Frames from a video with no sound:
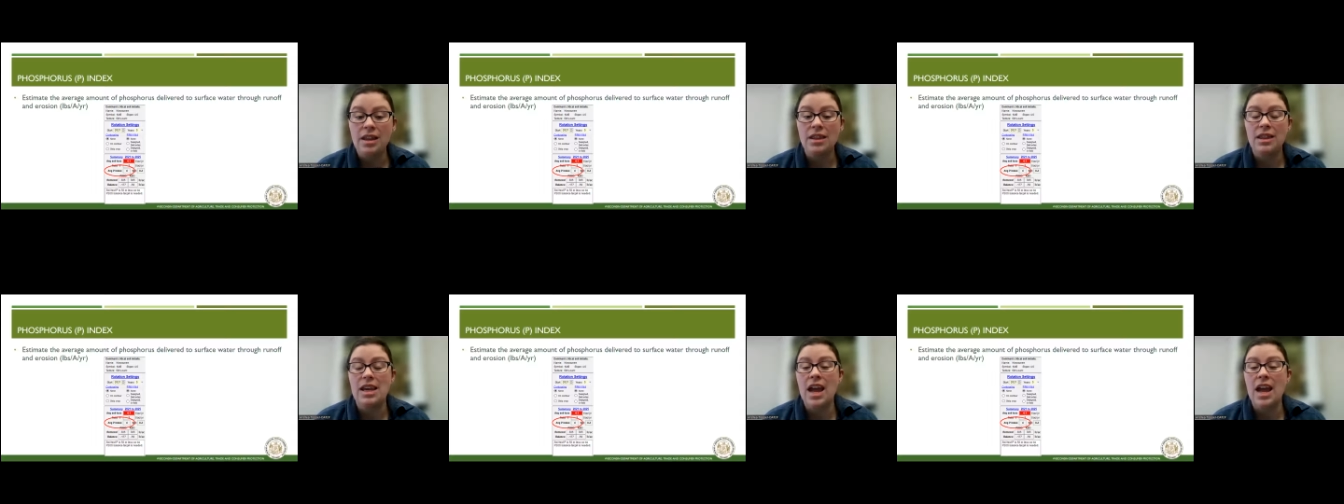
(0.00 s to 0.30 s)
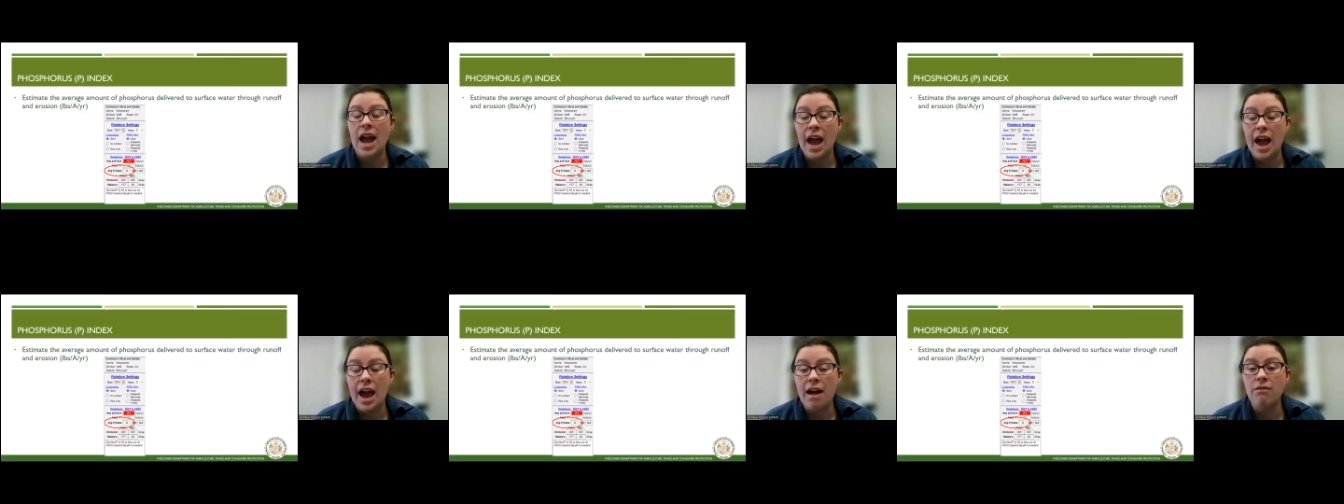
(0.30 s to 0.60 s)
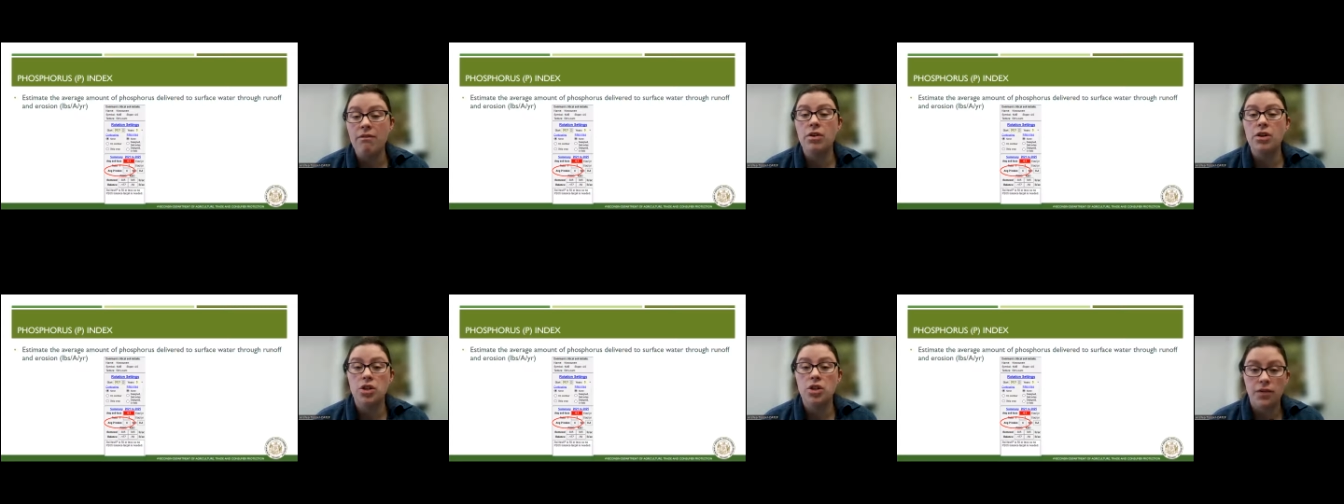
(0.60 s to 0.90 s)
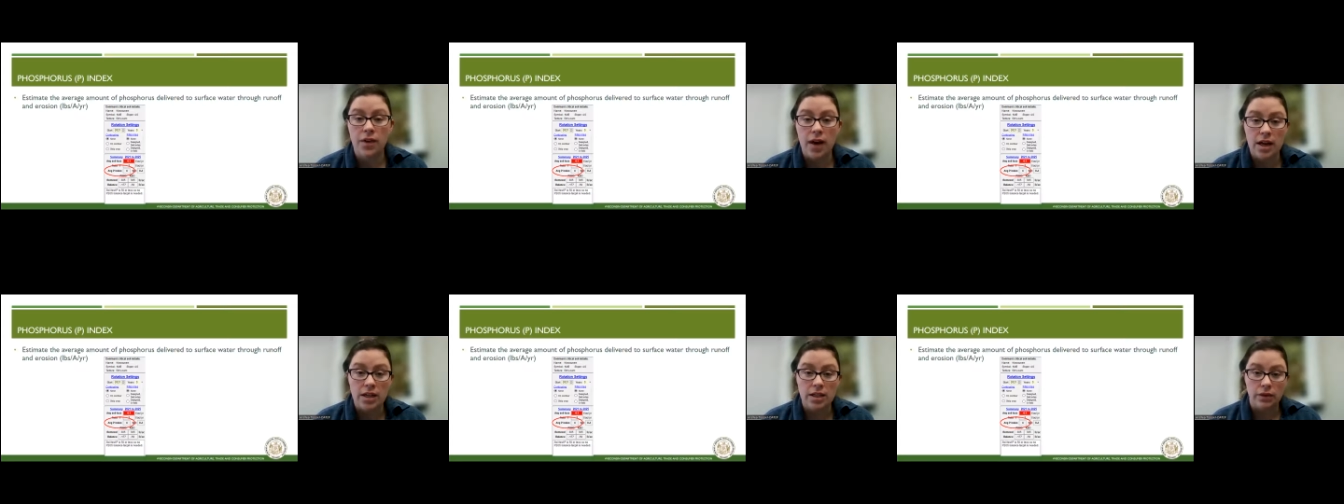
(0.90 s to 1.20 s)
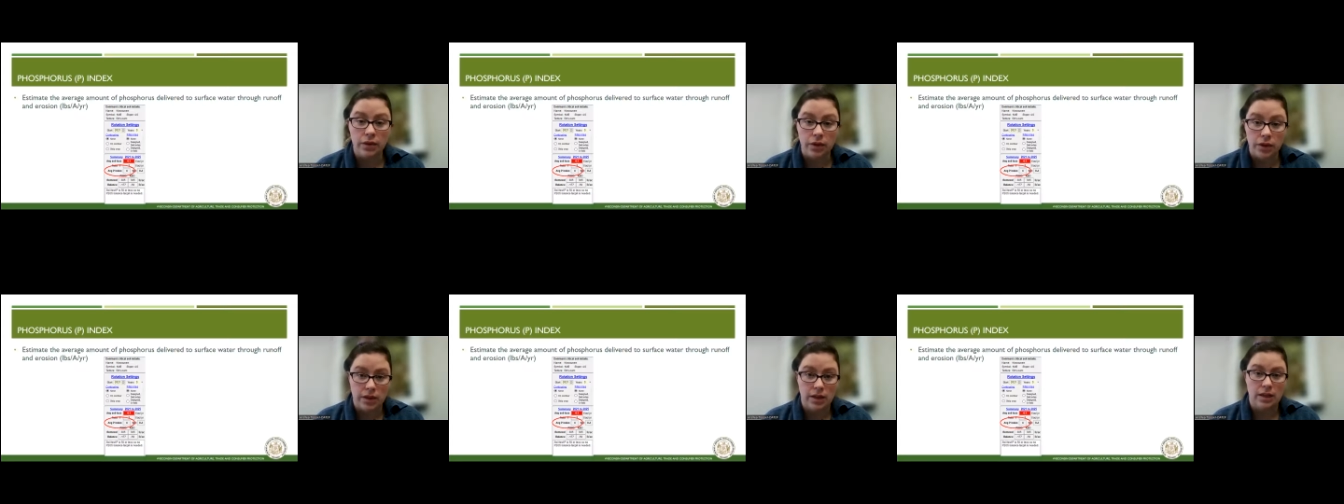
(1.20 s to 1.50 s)
the average
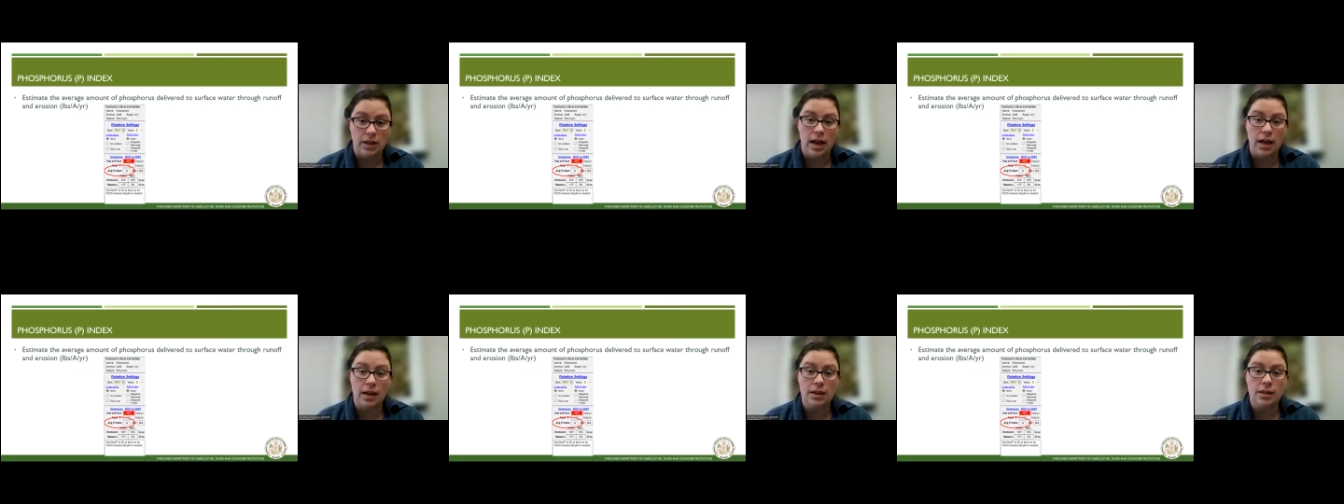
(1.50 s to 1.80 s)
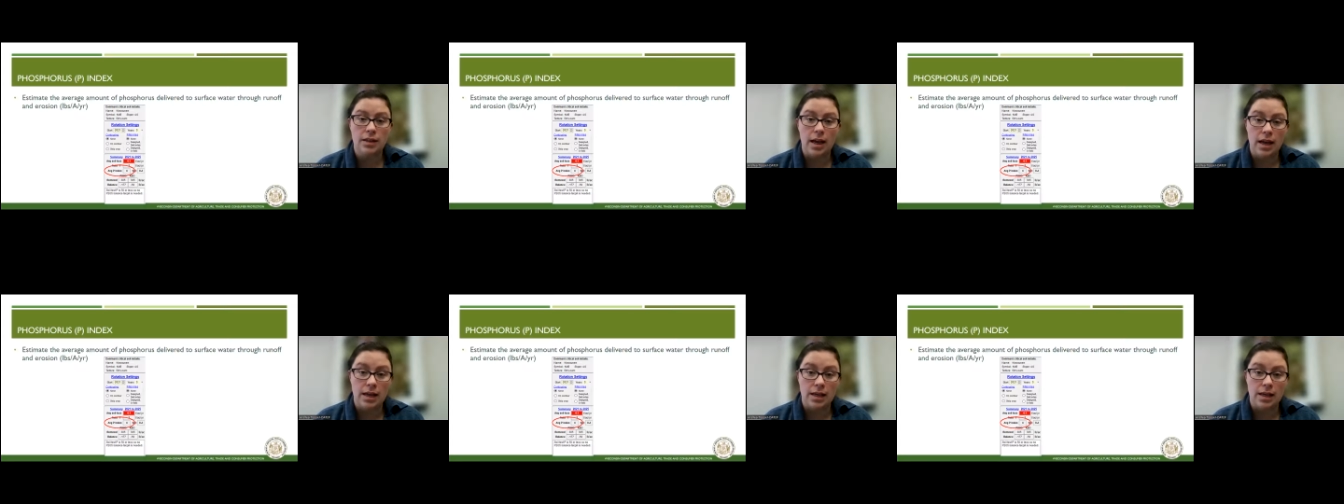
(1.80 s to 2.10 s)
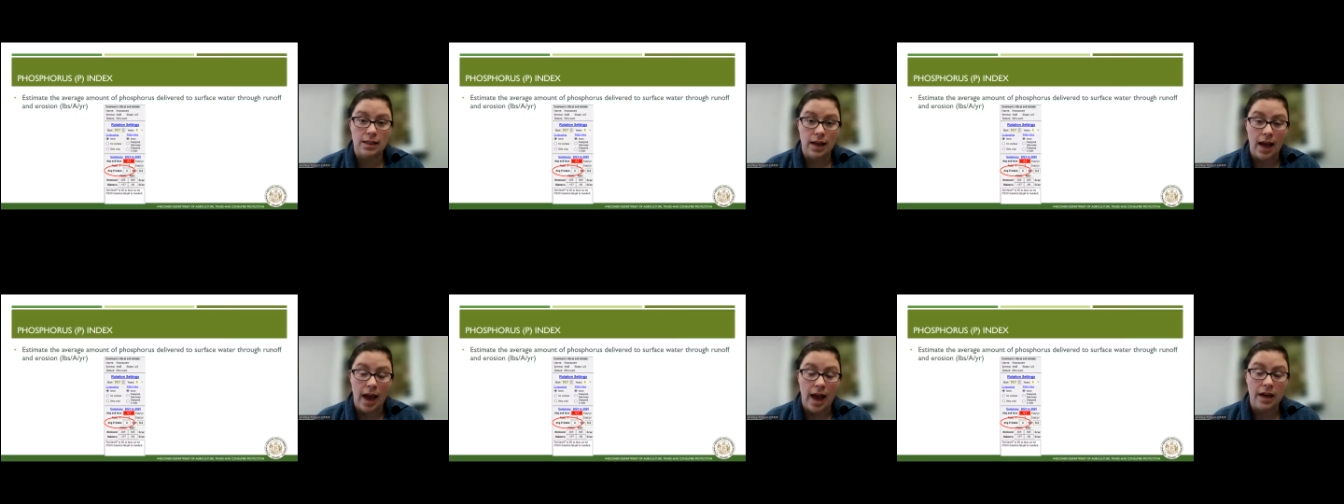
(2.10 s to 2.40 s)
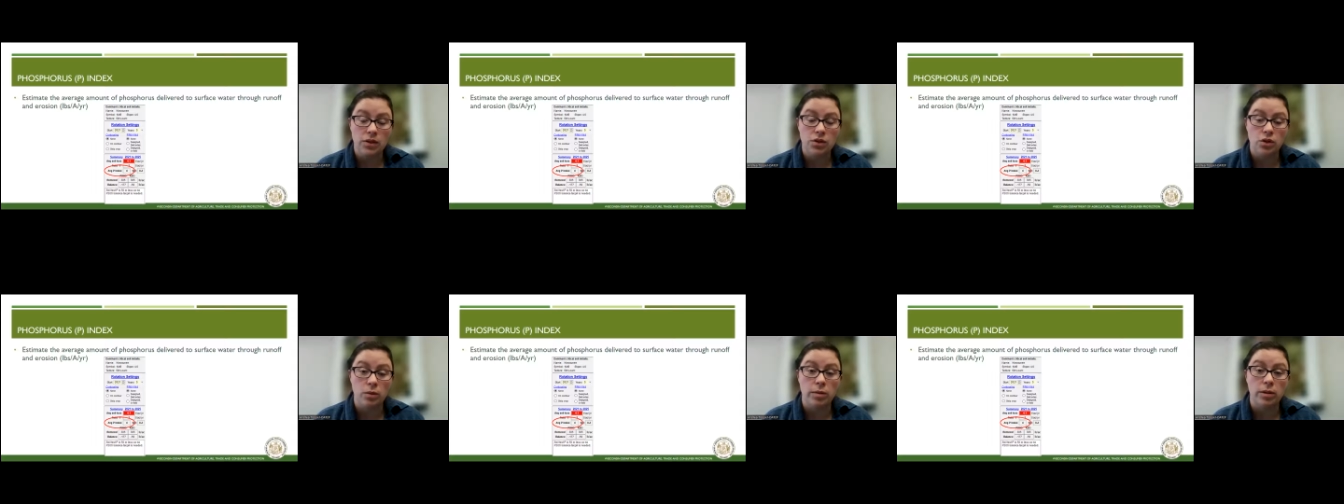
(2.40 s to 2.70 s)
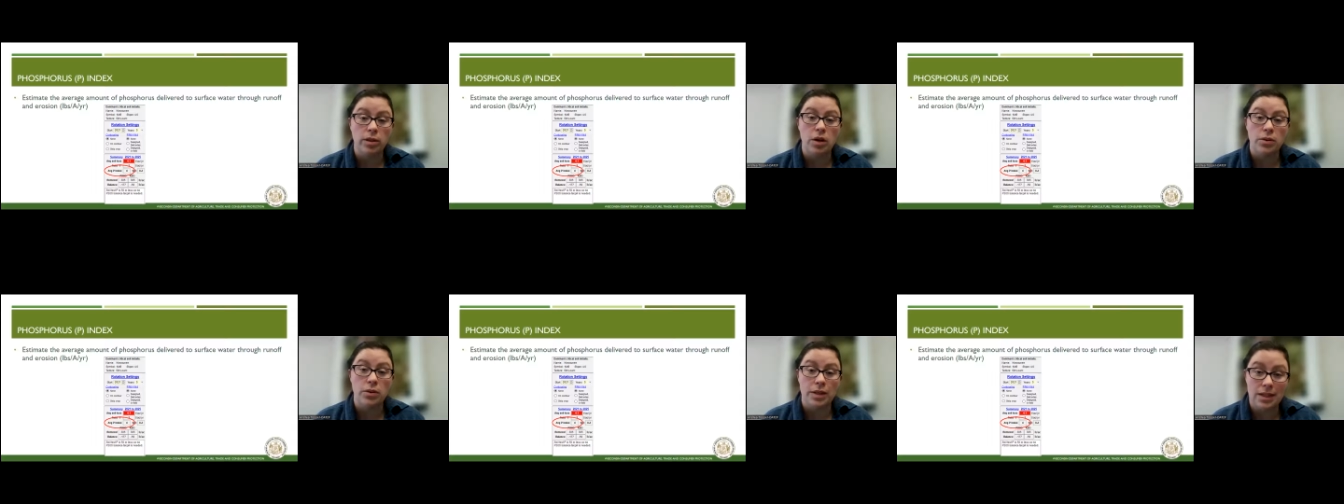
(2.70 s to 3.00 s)
phosphorus index is at or
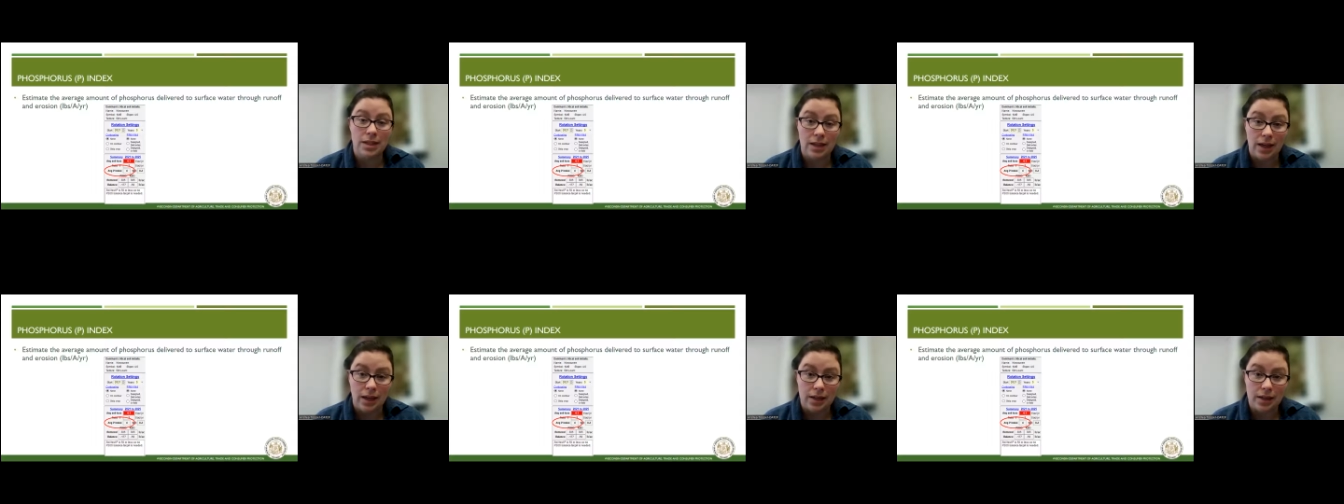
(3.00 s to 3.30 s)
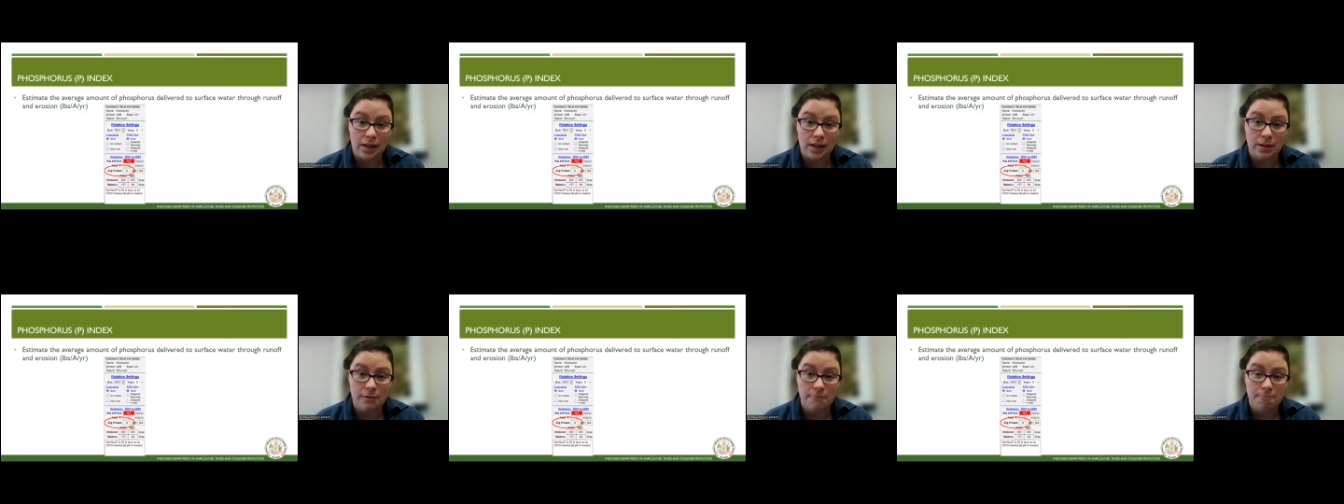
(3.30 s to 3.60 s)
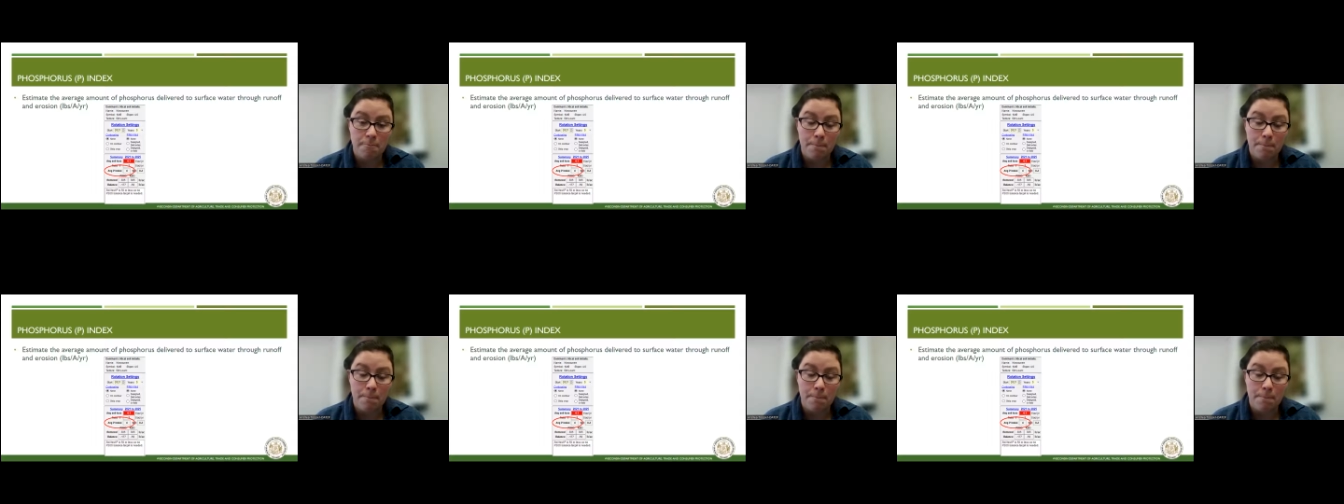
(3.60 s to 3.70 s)
below a 6.